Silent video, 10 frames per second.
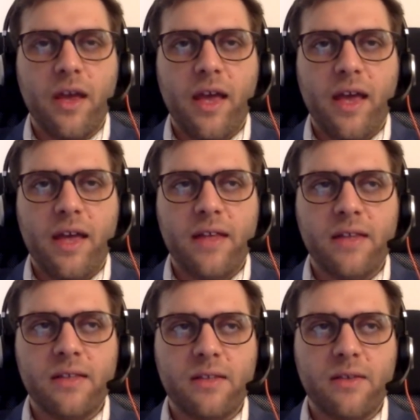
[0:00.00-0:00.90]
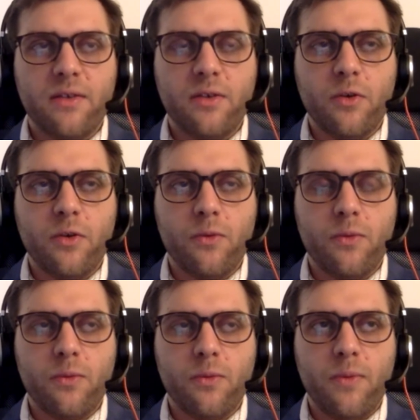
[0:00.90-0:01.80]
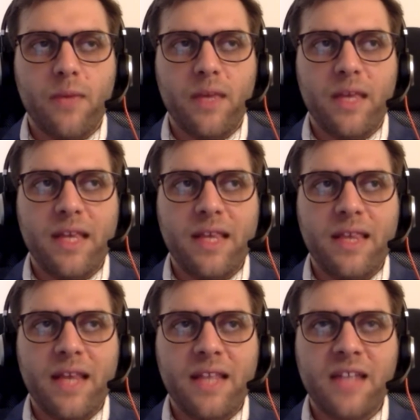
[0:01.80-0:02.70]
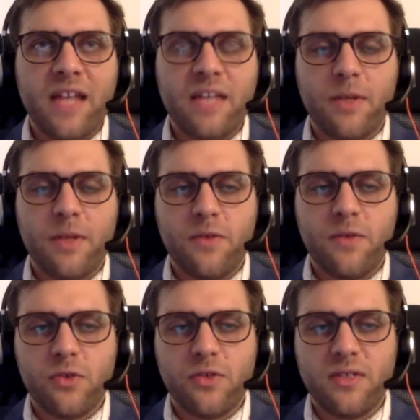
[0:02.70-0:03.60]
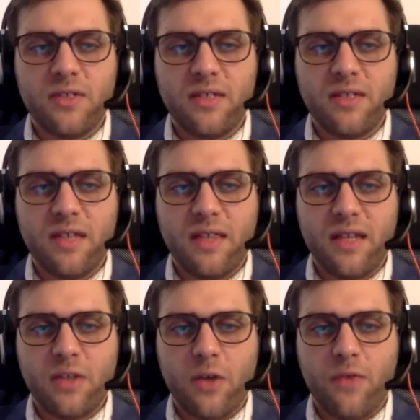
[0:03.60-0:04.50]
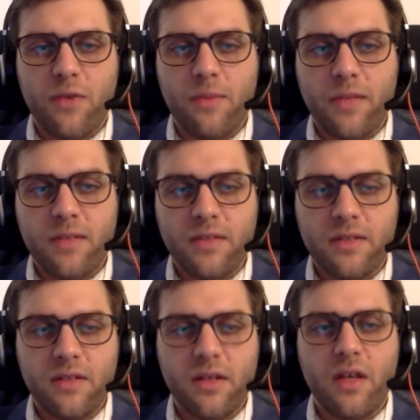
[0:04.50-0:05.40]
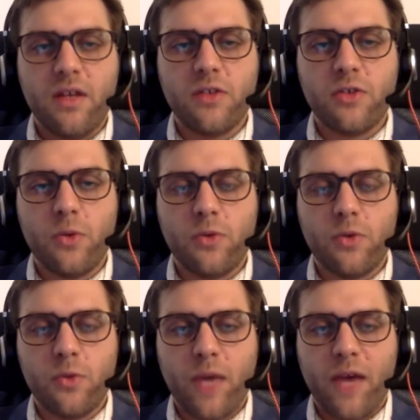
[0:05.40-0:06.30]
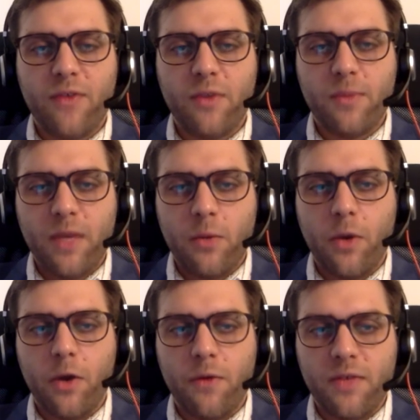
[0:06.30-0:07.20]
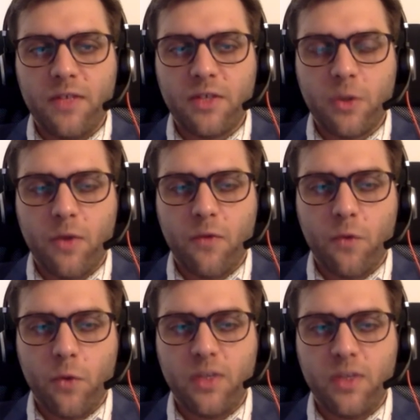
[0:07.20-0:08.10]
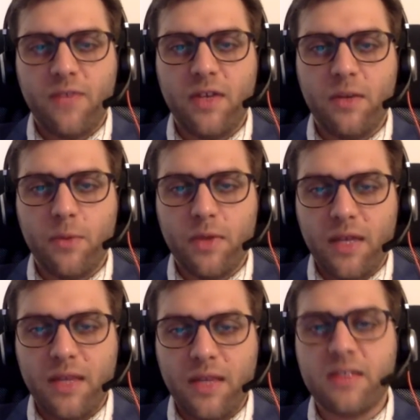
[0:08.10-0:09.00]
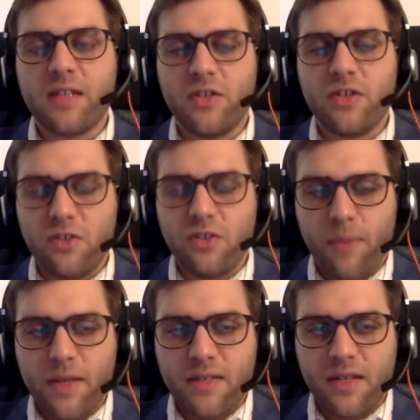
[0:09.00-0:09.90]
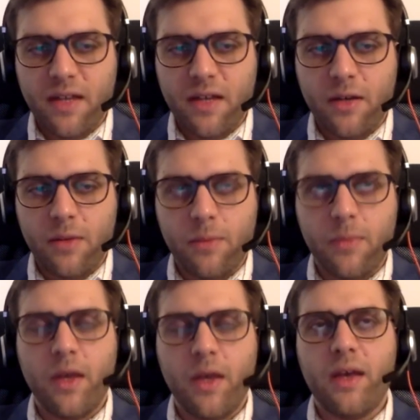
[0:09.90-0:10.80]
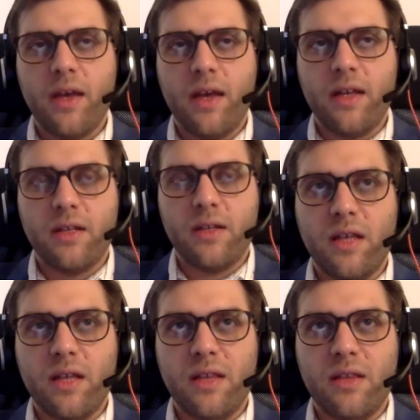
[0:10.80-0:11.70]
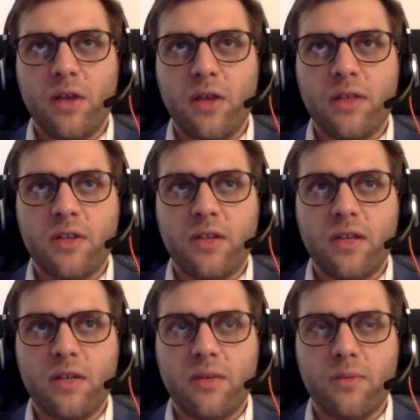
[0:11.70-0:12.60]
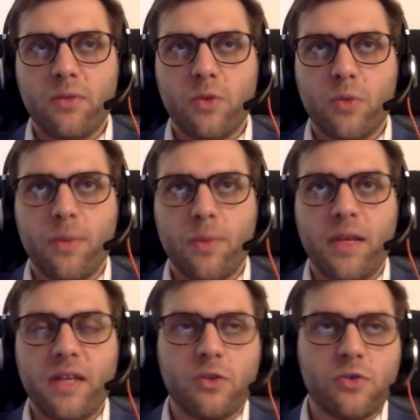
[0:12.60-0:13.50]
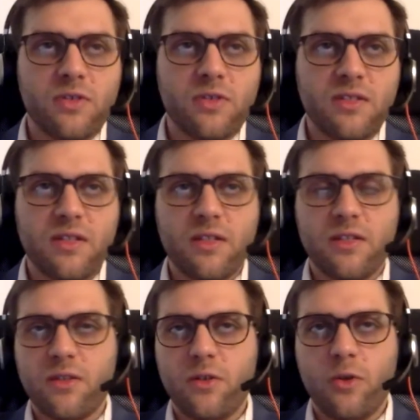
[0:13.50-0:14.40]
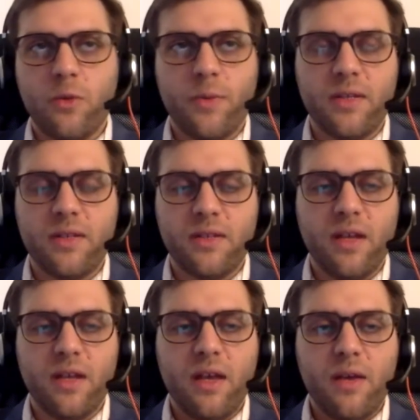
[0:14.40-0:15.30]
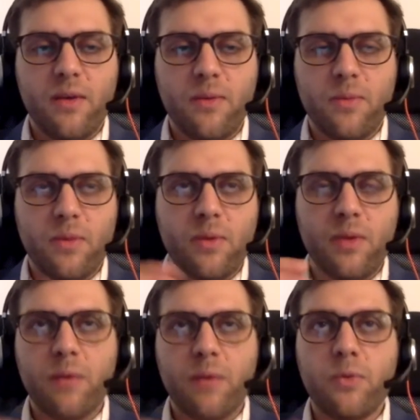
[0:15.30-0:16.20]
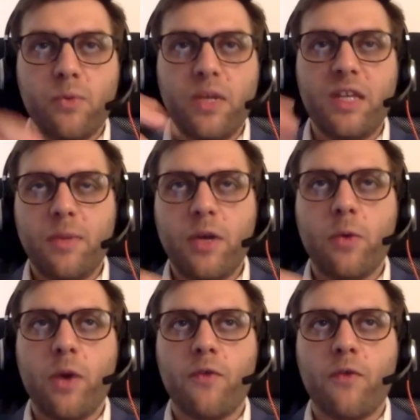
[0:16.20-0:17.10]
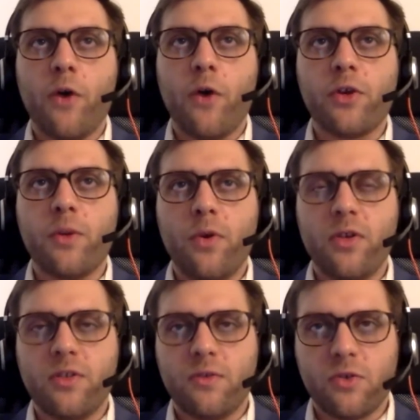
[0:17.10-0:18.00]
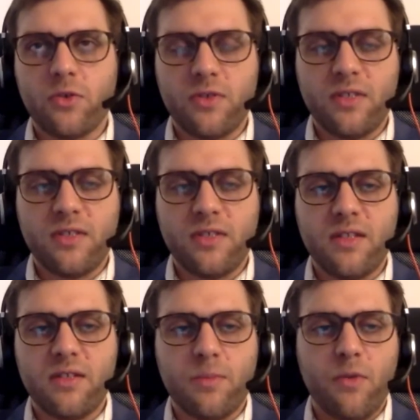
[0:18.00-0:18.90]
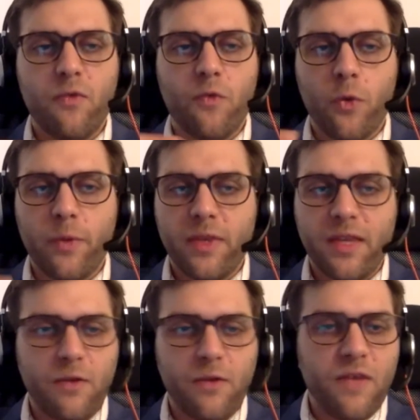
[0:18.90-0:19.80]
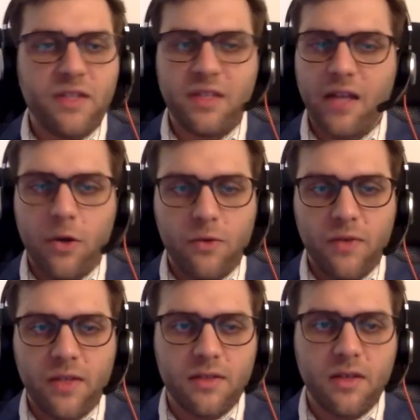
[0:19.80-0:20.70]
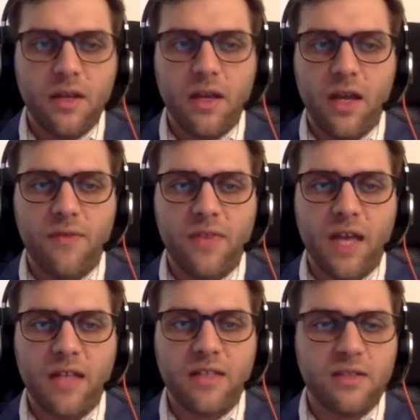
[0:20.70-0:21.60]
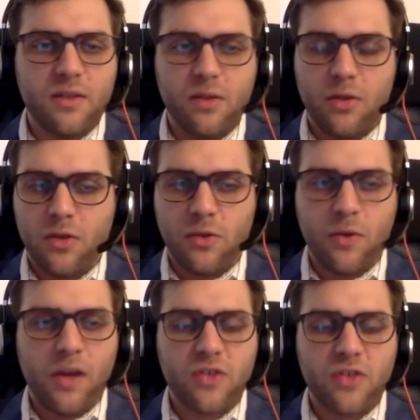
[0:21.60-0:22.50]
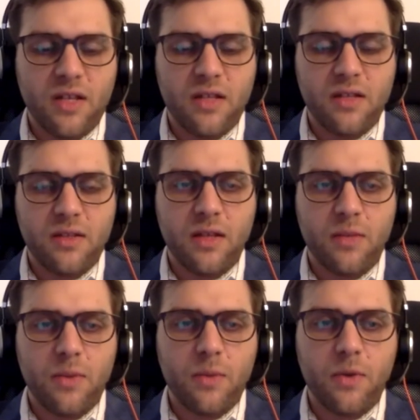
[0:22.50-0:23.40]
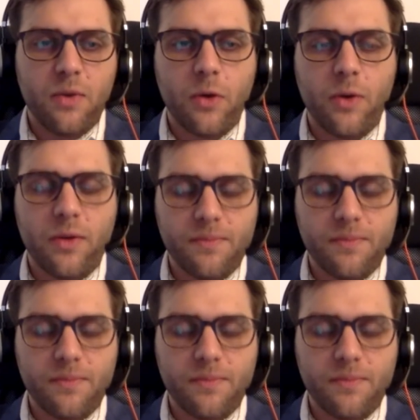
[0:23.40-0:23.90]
And, you know, and that's an aspect of social assistance that is often missed. So we have to be aware of this going forward, even within discussions of basic income, and not necessarily to replace social assistance, you know, but that we need to be aware of all the components of social assistance before we think of phasing out of it, if that's the direction that we want to go in.